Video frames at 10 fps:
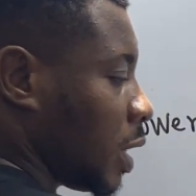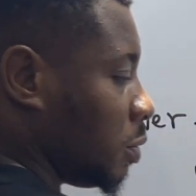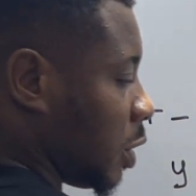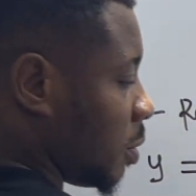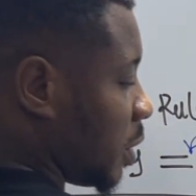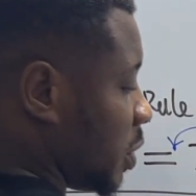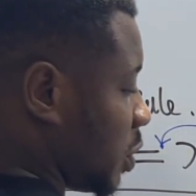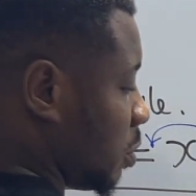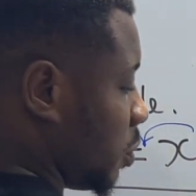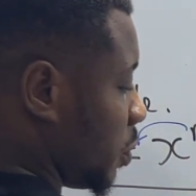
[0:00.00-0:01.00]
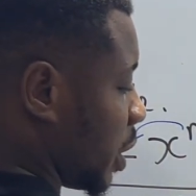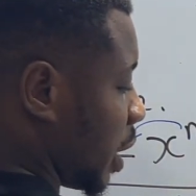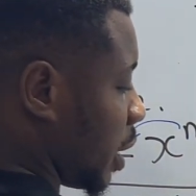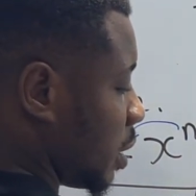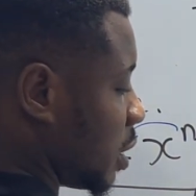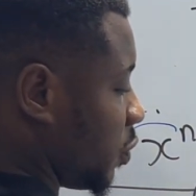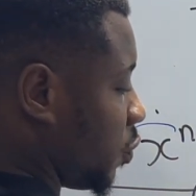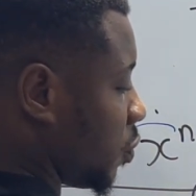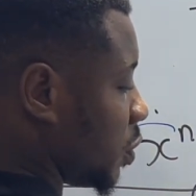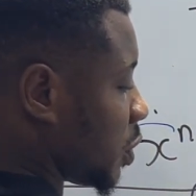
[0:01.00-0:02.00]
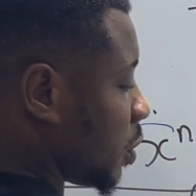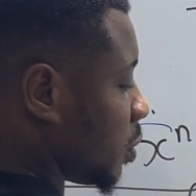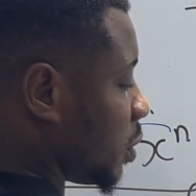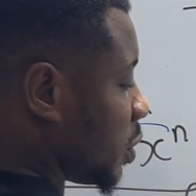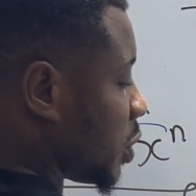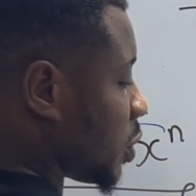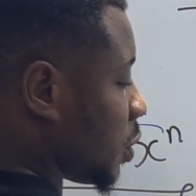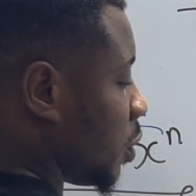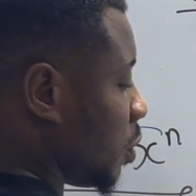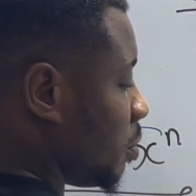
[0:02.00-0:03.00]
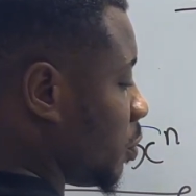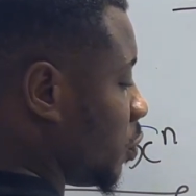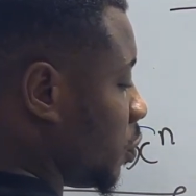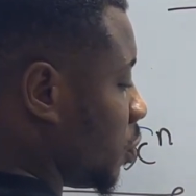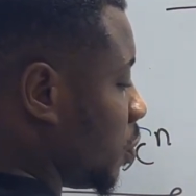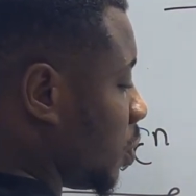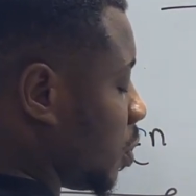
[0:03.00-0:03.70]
we'll talk about the sum rule here. The next rule is called the sum rule.